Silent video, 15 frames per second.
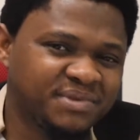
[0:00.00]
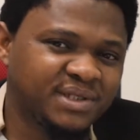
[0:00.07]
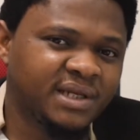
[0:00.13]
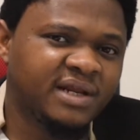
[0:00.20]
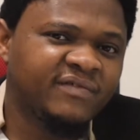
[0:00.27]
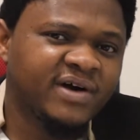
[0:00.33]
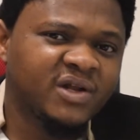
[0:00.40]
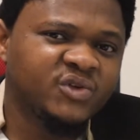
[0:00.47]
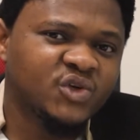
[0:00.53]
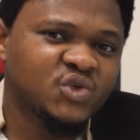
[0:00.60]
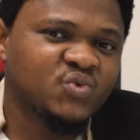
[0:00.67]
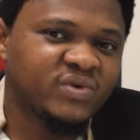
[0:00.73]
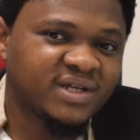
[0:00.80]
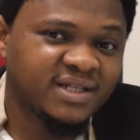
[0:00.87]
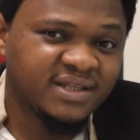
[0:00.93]
be delivered
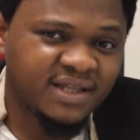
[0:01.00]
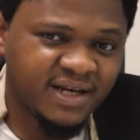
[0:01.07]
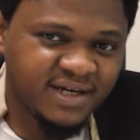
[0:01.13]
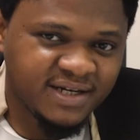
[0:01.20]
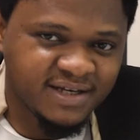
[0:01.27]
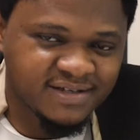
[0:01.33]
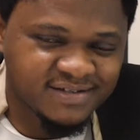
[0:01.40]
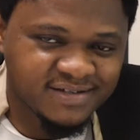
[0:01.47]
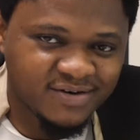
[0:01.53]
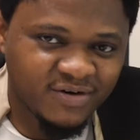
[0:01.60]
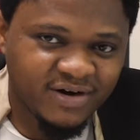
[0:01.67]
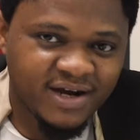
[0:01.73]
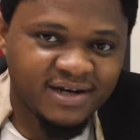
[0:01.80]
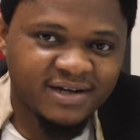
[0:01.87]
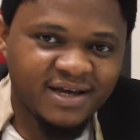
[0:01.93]
just within 3 days.
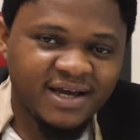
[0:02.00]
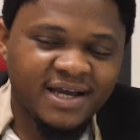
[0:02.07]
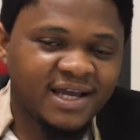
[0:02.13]
All right.